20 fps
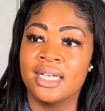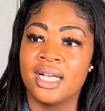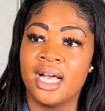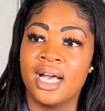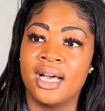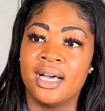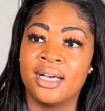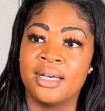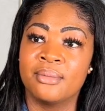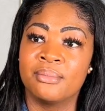
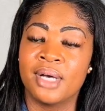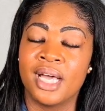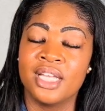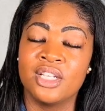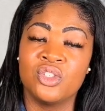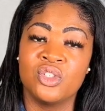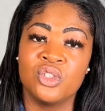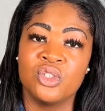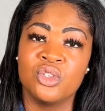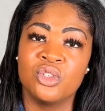I
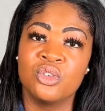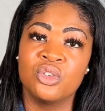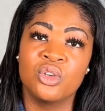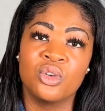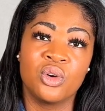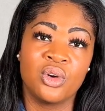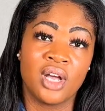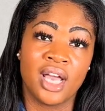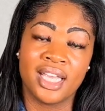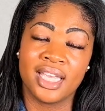
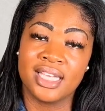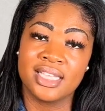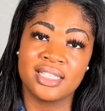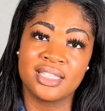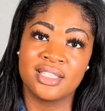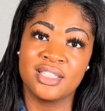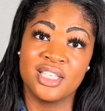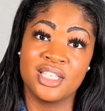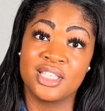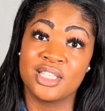guess
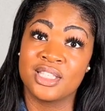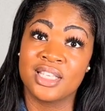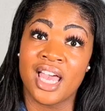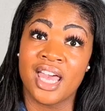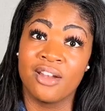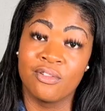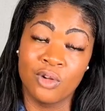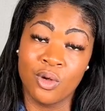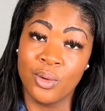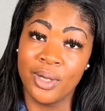this is
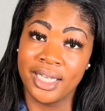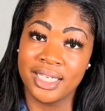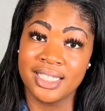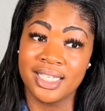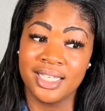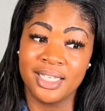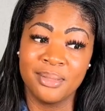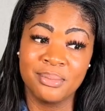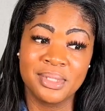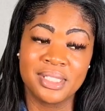kind of quick
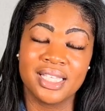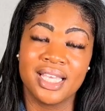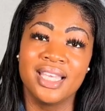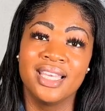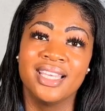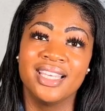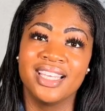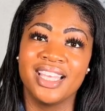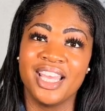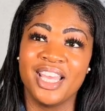tips.
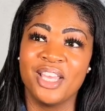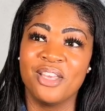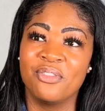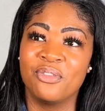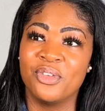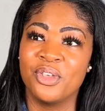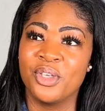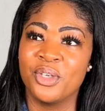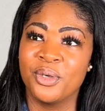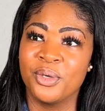If
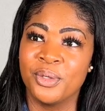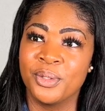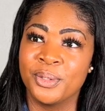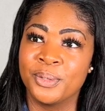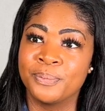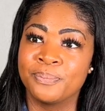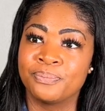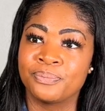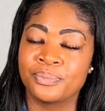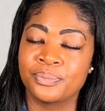
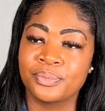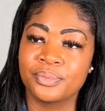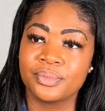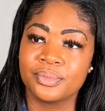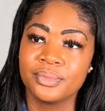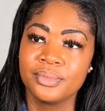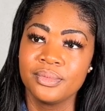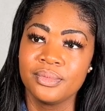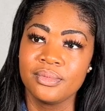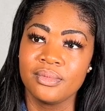you
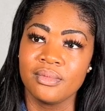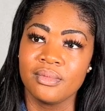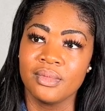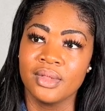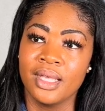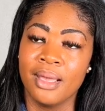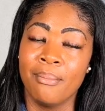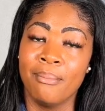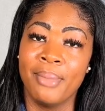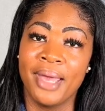
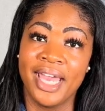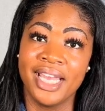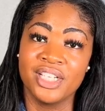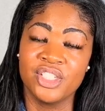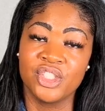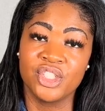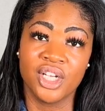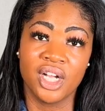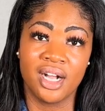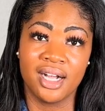
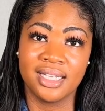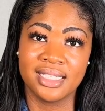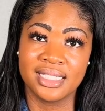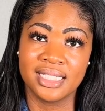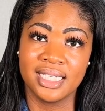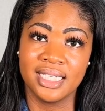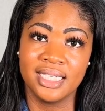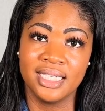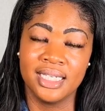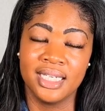batch
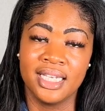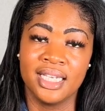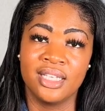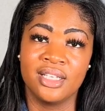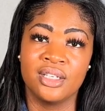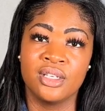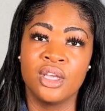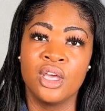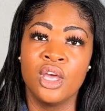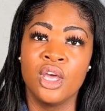content
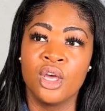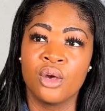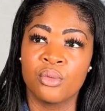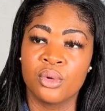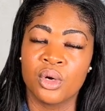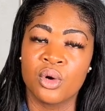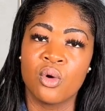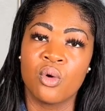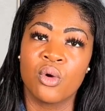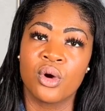and
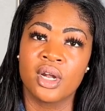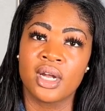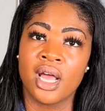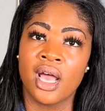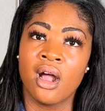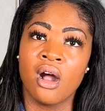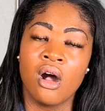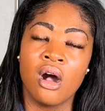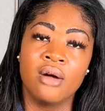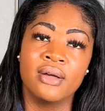record,
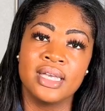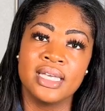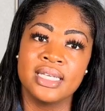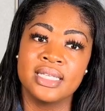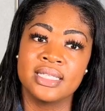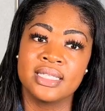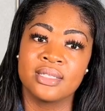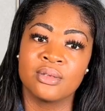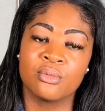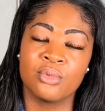I
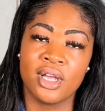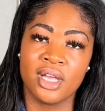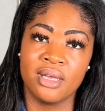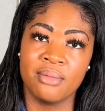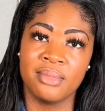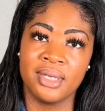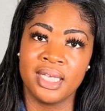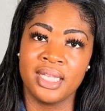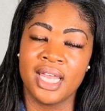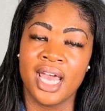always
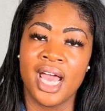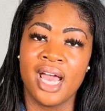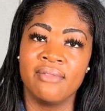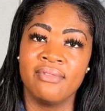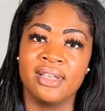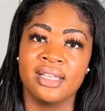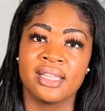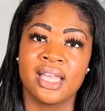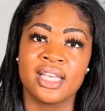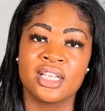recommend
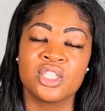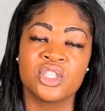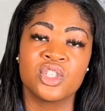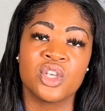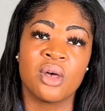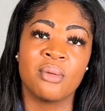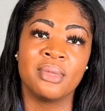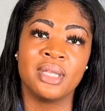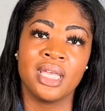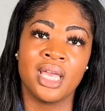having like
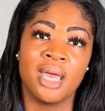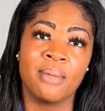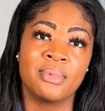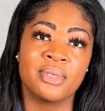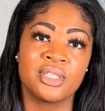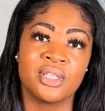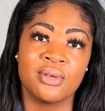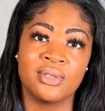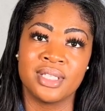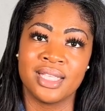so many
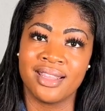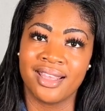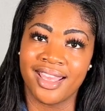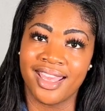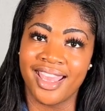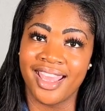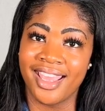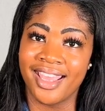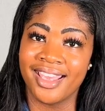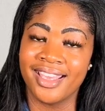episodes in the
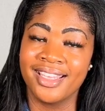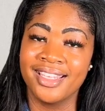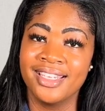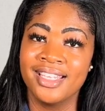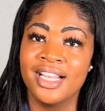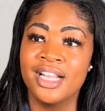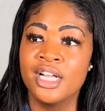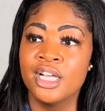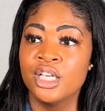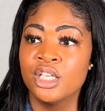can.
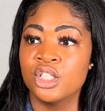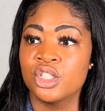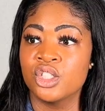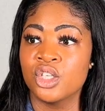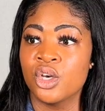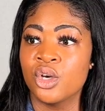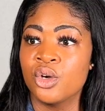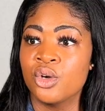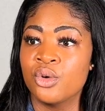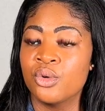
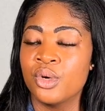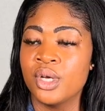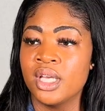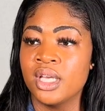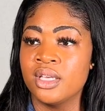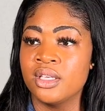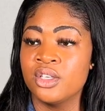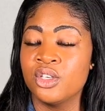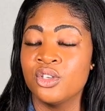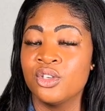So
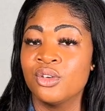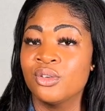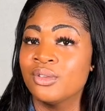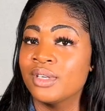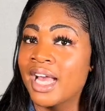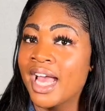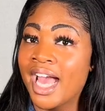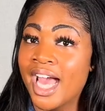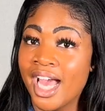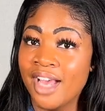you don't
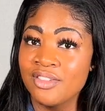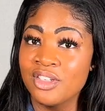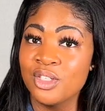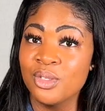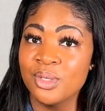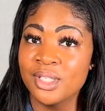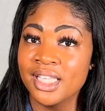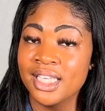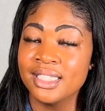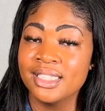have to
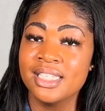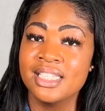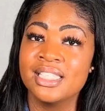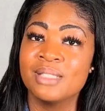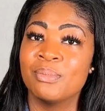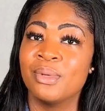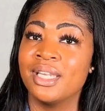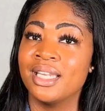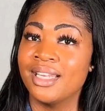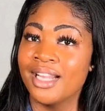do it like this,
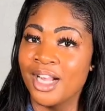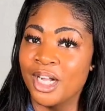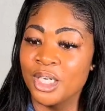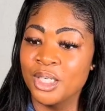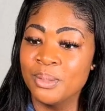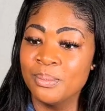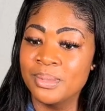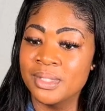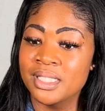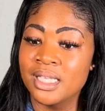but it
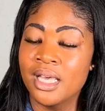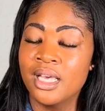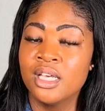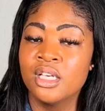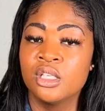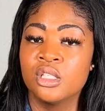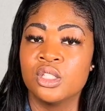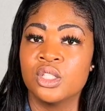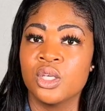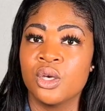helps
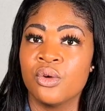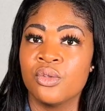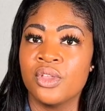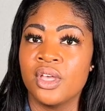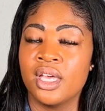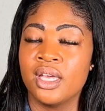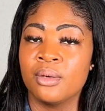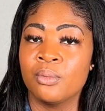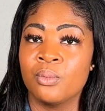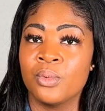so
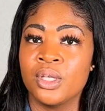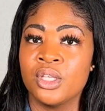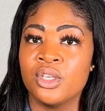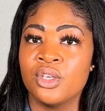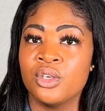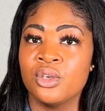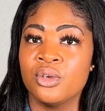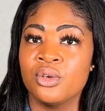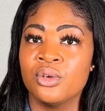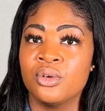that when
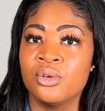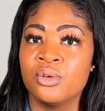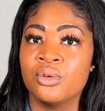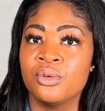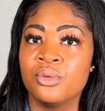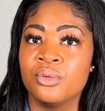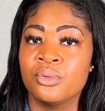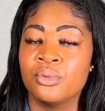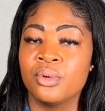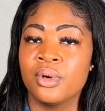
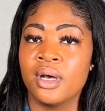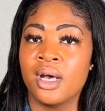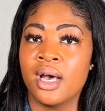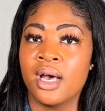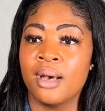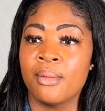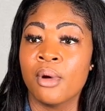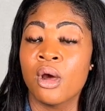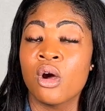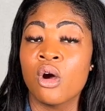you
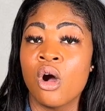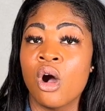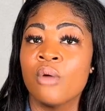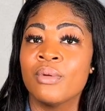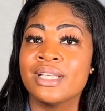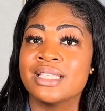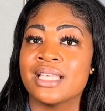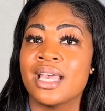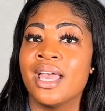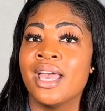are
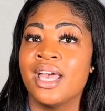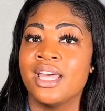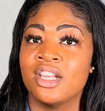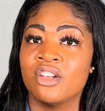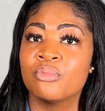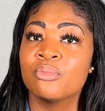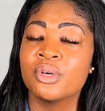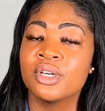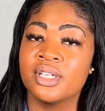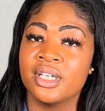always ahead
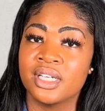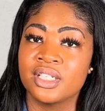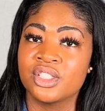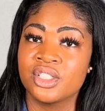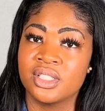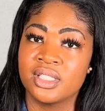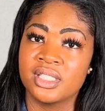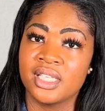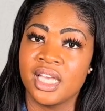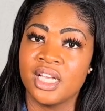of
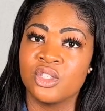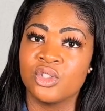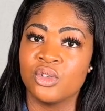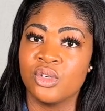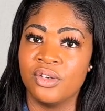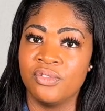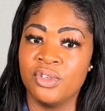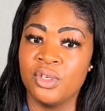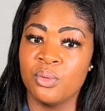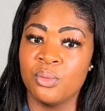production schedule,
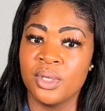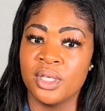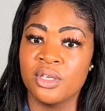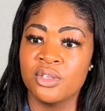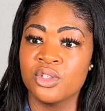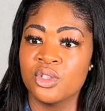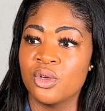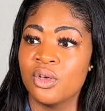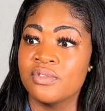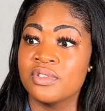if you will.
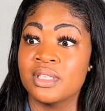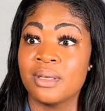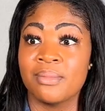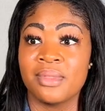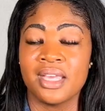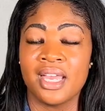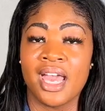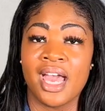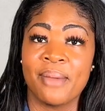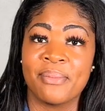So if
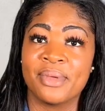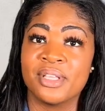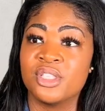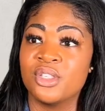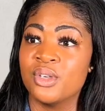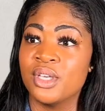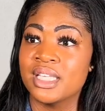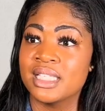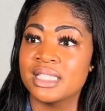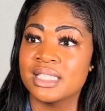something happens,
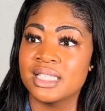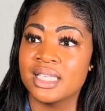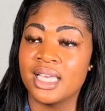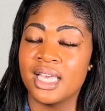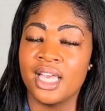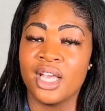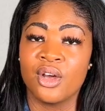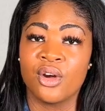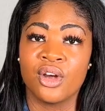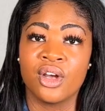you get
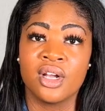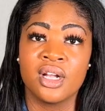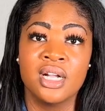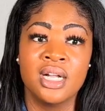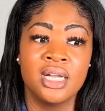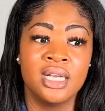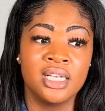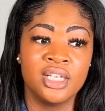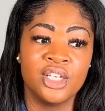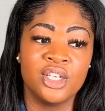sick, or
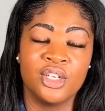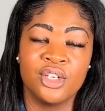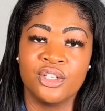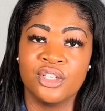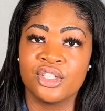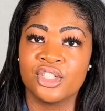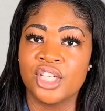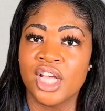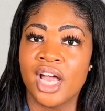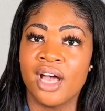
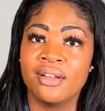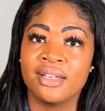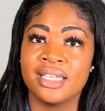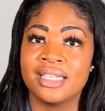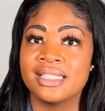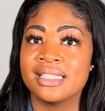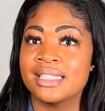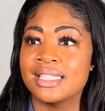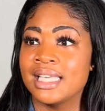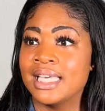your child
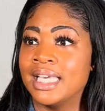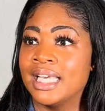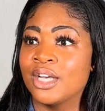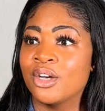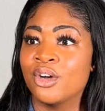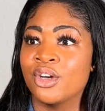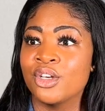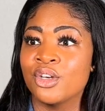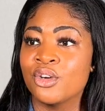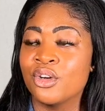gets sick,
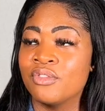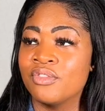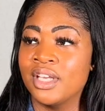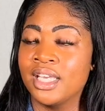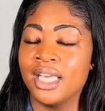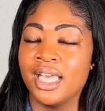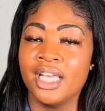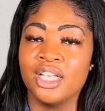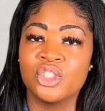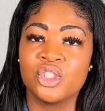or you're on
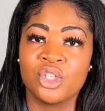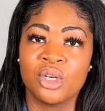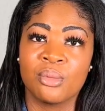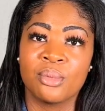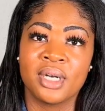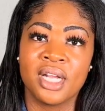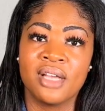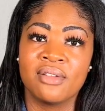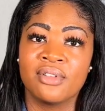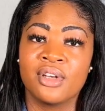vacation or
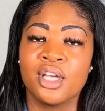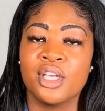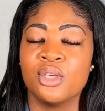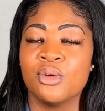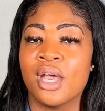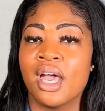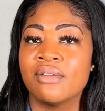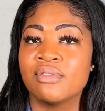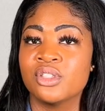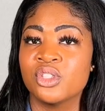whatever, you
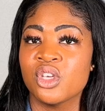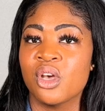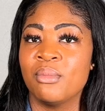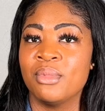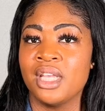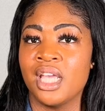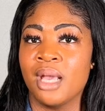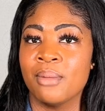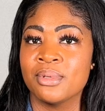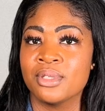have so
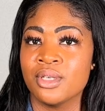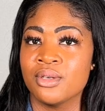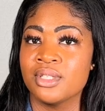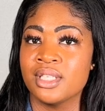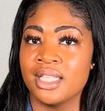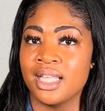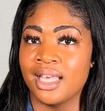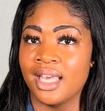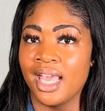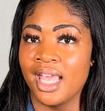many episodes in
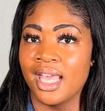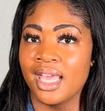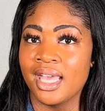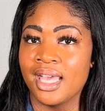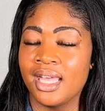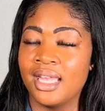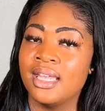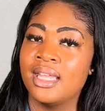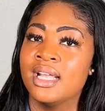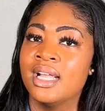the
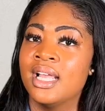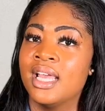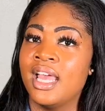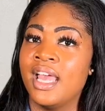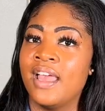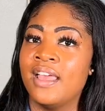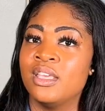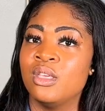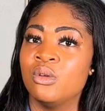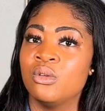can,
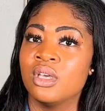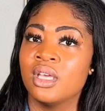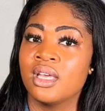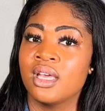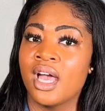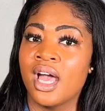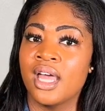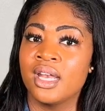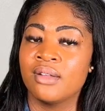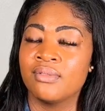and you can
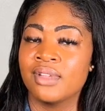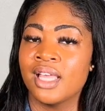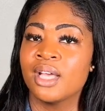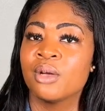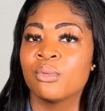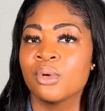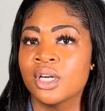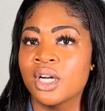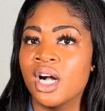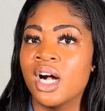kind of like
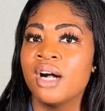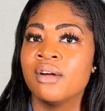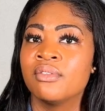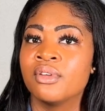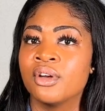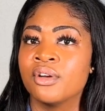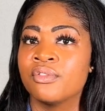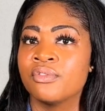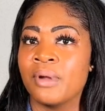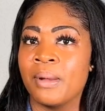
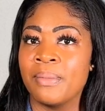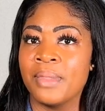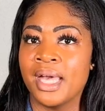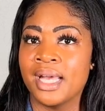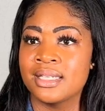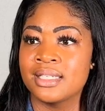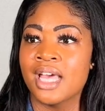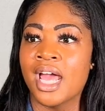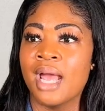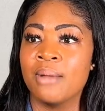recover from
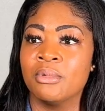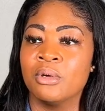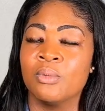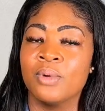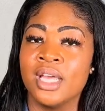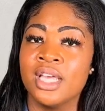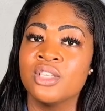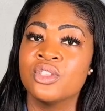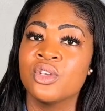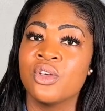that time
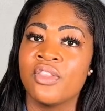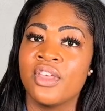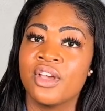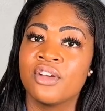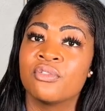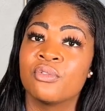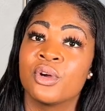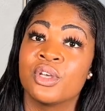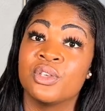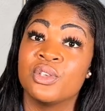away. So
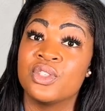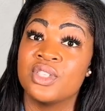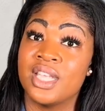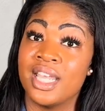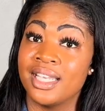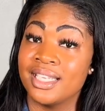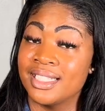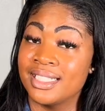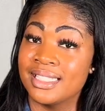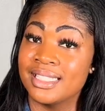therefore, you
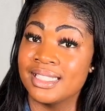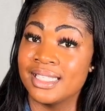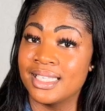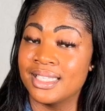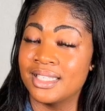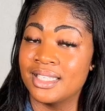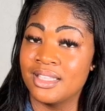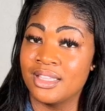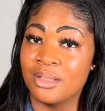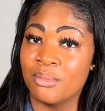stay
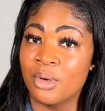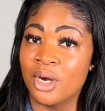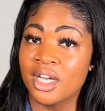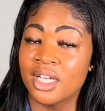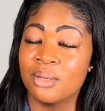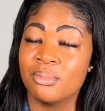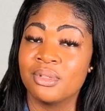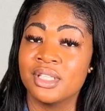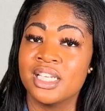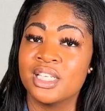consistent in the
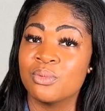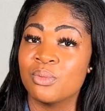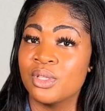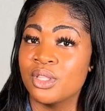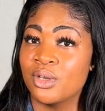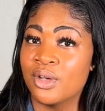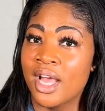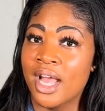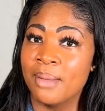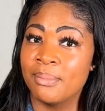marketplace with
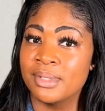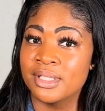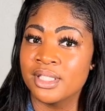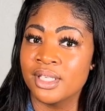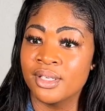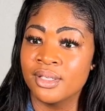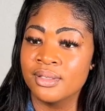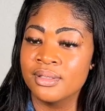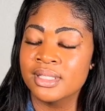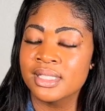your
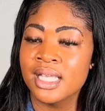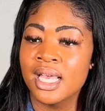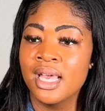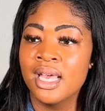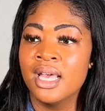episodes.